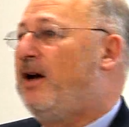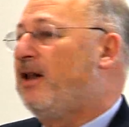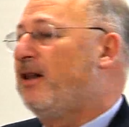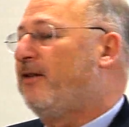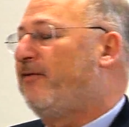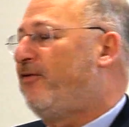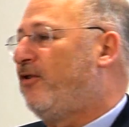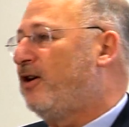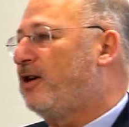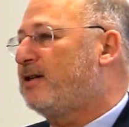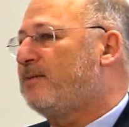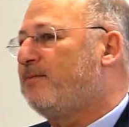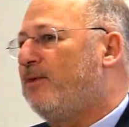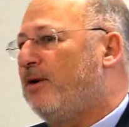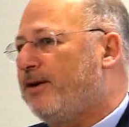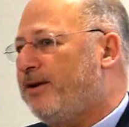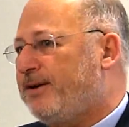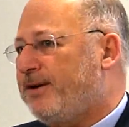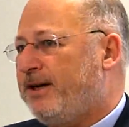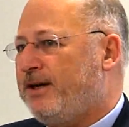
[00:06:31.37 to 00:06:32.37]
The first
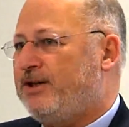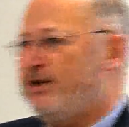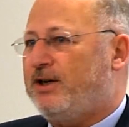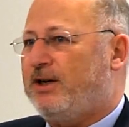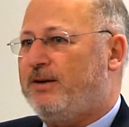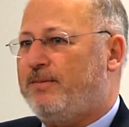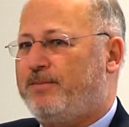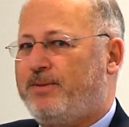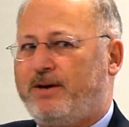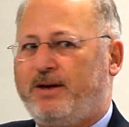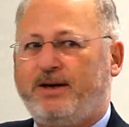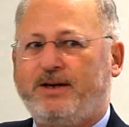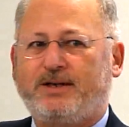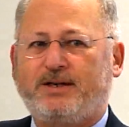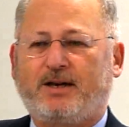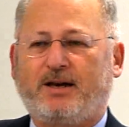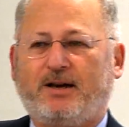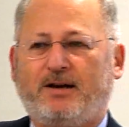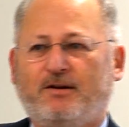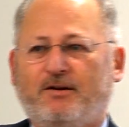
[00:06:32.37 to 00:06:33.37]
modern day GMPs,
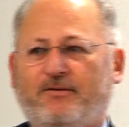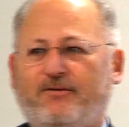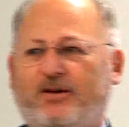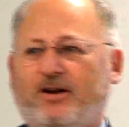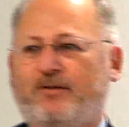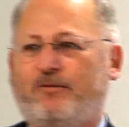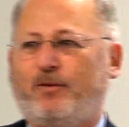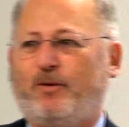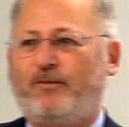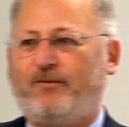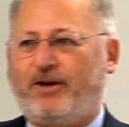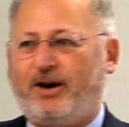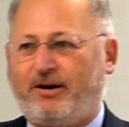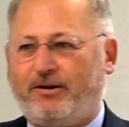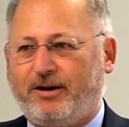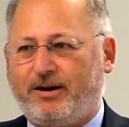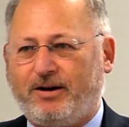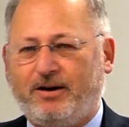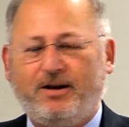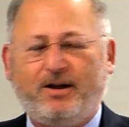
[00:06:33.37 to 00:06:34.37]
King Ludwig of
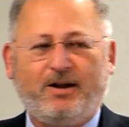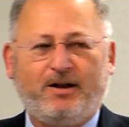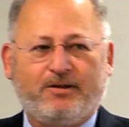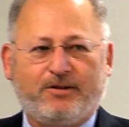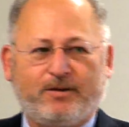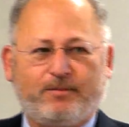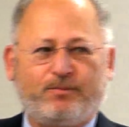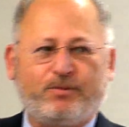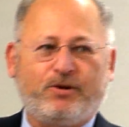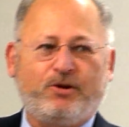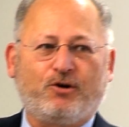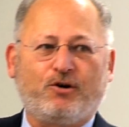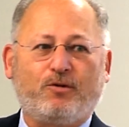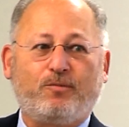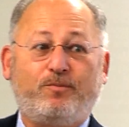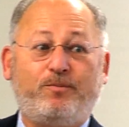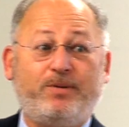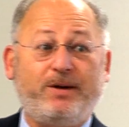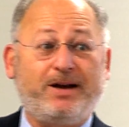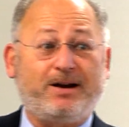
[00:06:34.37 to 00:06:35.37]
Bavaria, the pure
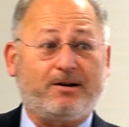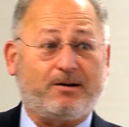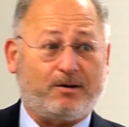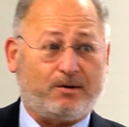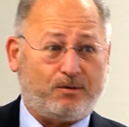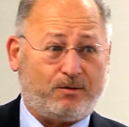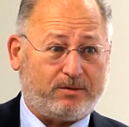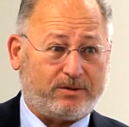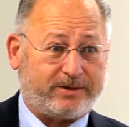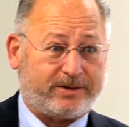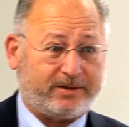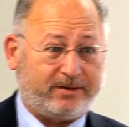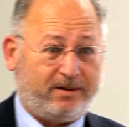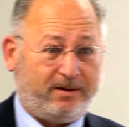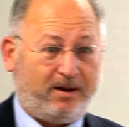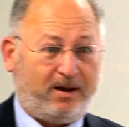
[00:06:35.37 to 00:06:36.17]
beer laws,